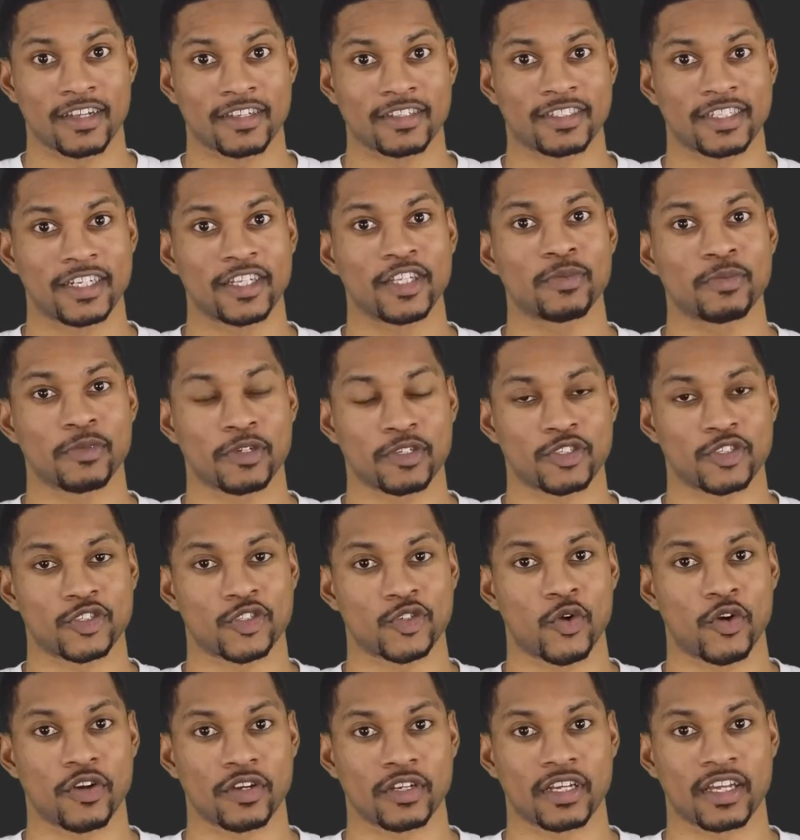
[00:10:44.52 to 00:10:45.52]
telomere
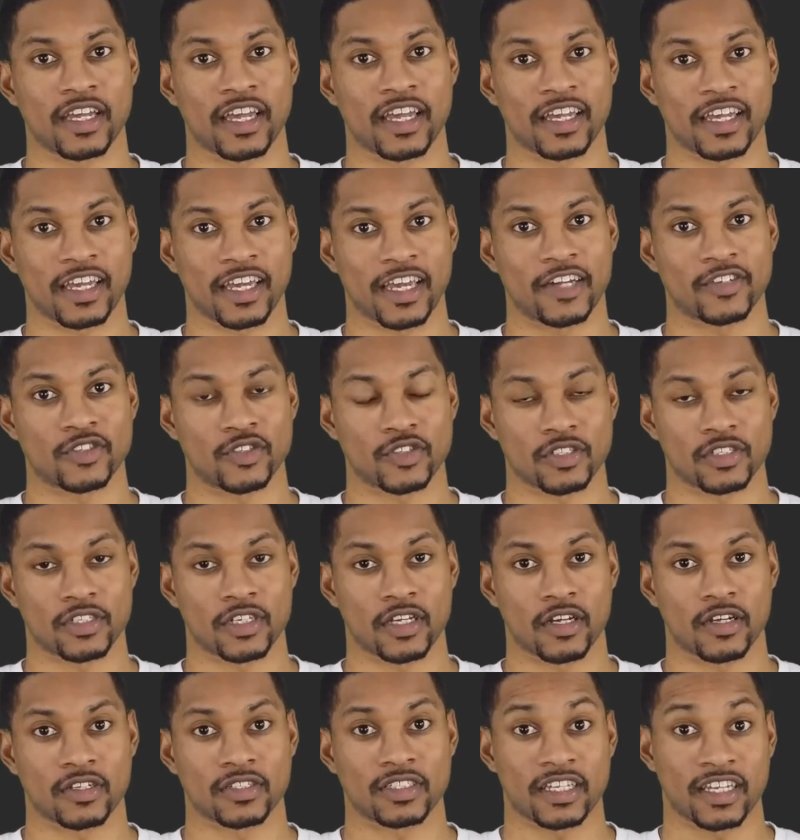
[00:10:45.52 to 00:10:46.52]
shortening in cancer
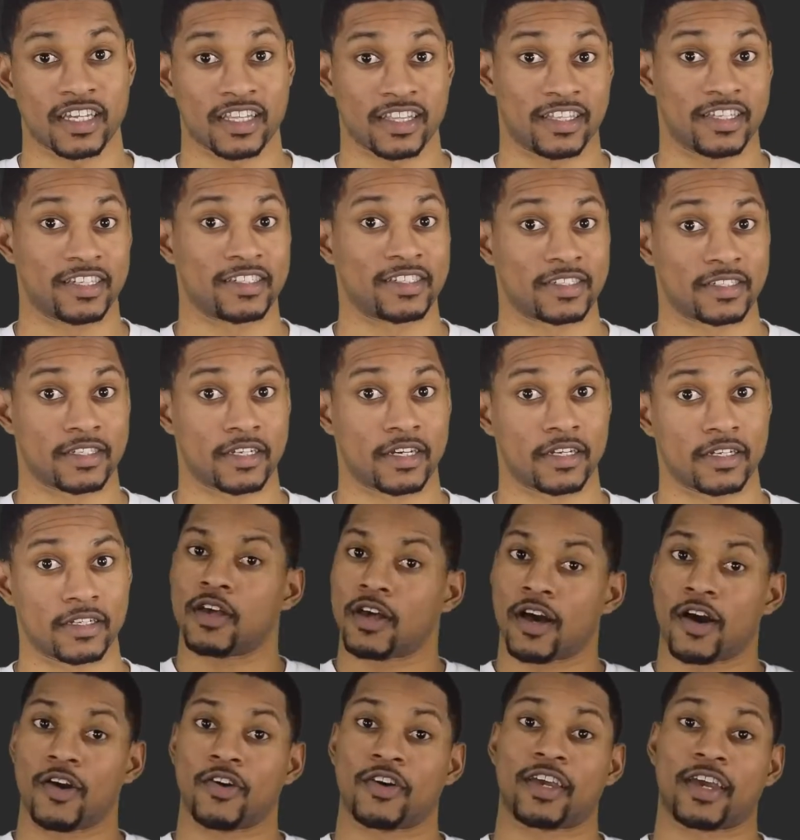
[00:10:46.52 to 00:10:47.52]
cells in this study.
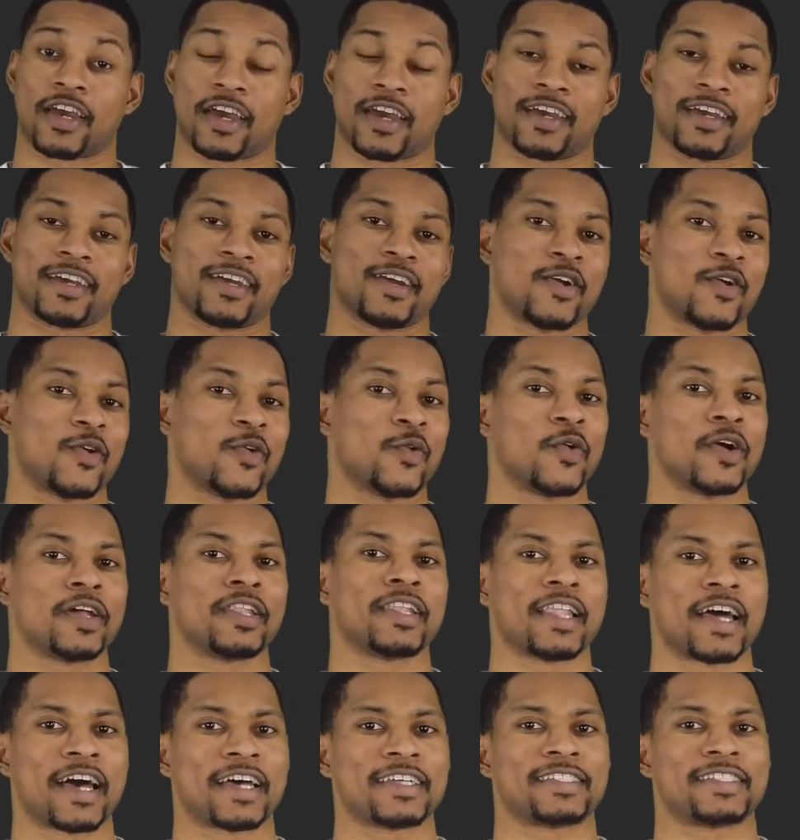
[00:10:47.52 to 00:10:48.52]
Okay,
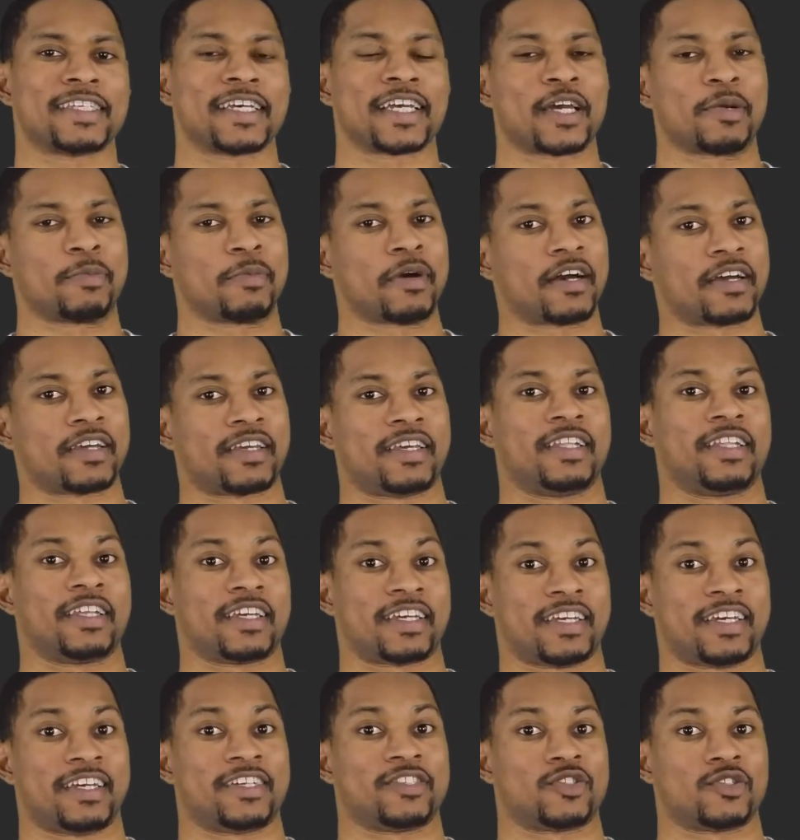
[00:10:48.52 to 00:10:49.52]
one last thing about killing
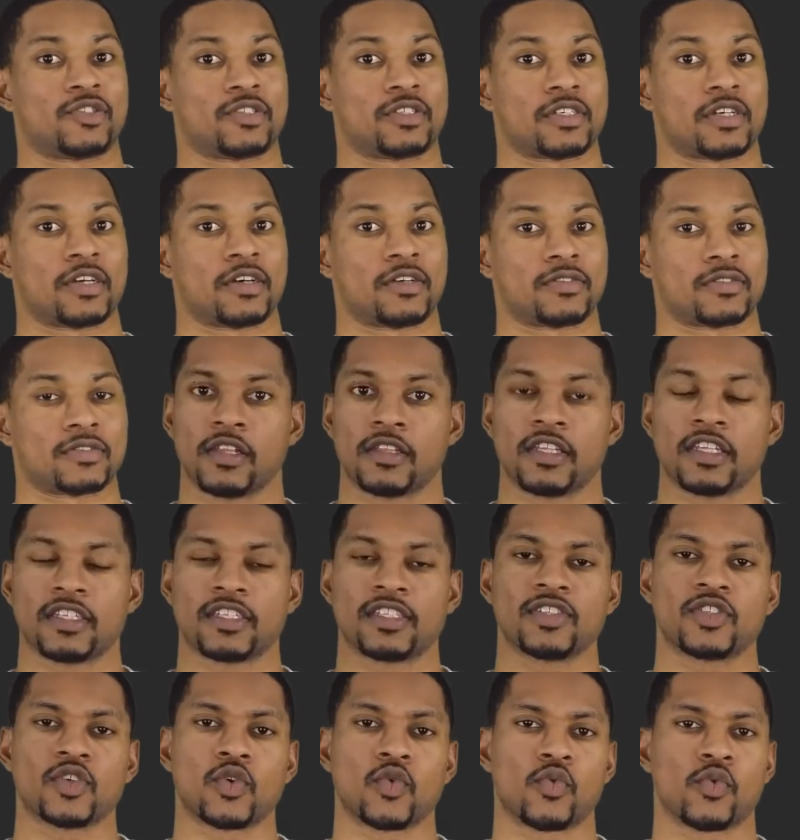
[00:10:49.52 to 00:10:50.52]
cancer cells.
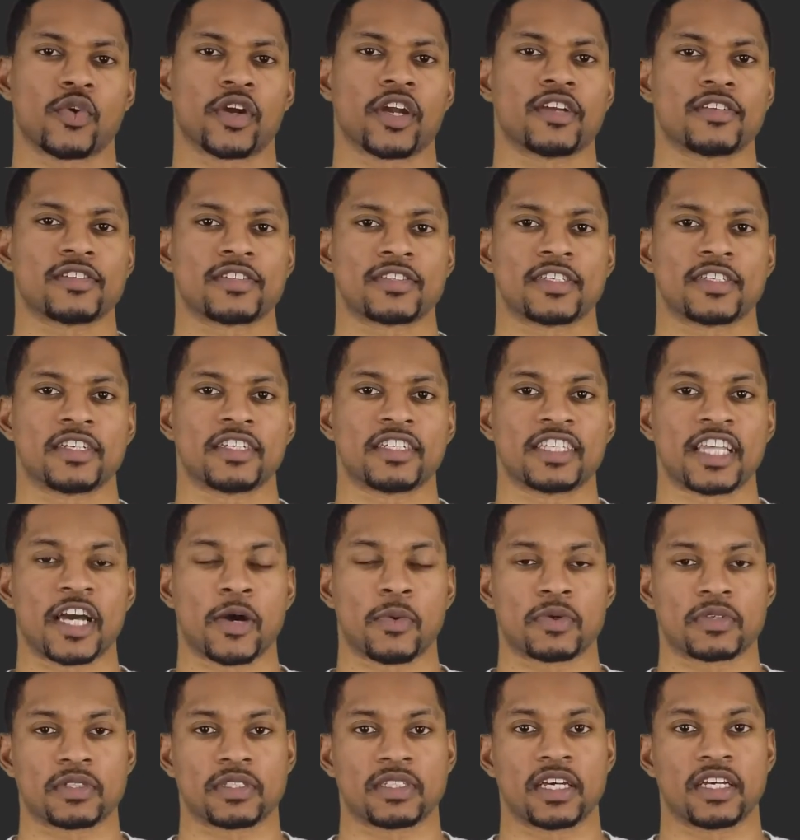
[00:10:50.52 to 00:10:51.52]
This is a rare study
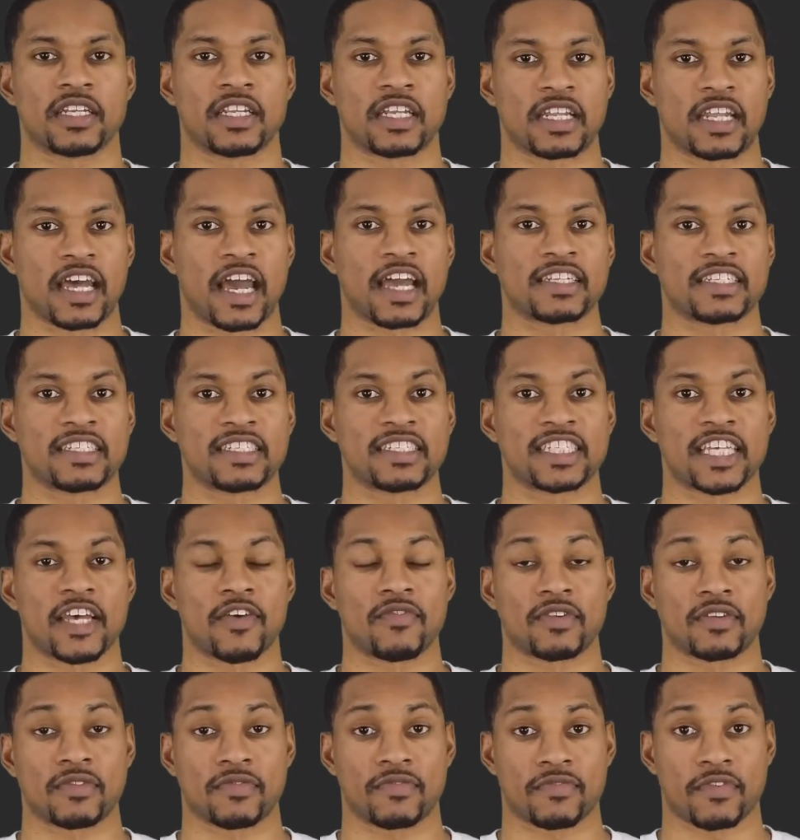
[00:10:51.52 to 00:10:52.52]
that was done in
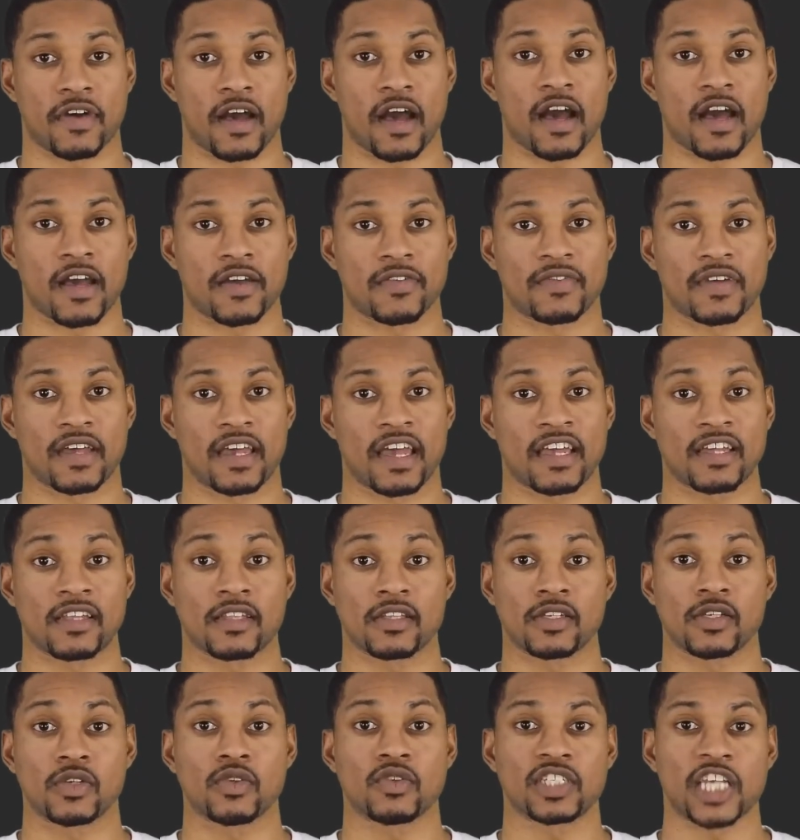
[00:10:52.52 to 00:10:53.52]
1975
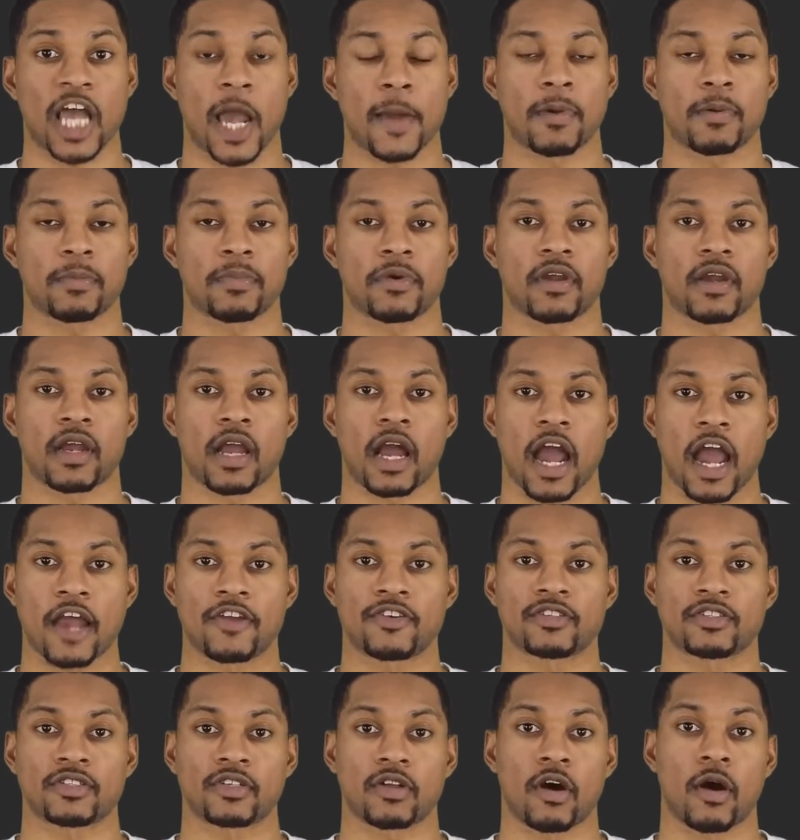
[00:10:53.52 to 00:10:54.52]
and used hyperbaric
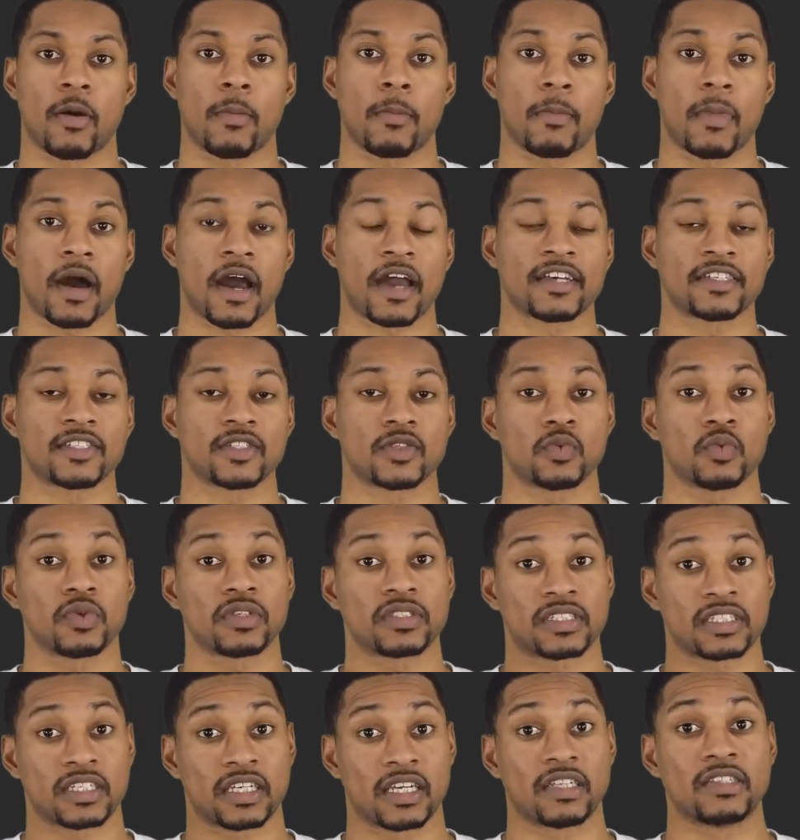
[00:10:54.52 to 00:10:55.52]
hydrogen on mice
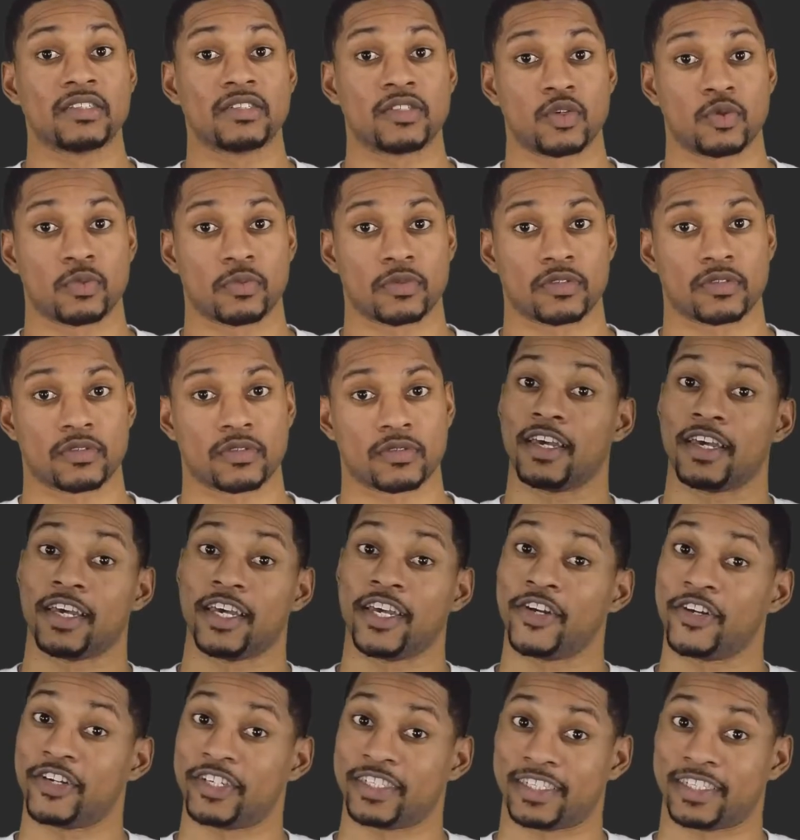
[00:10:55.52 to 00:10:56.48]
with skin tumors. Here it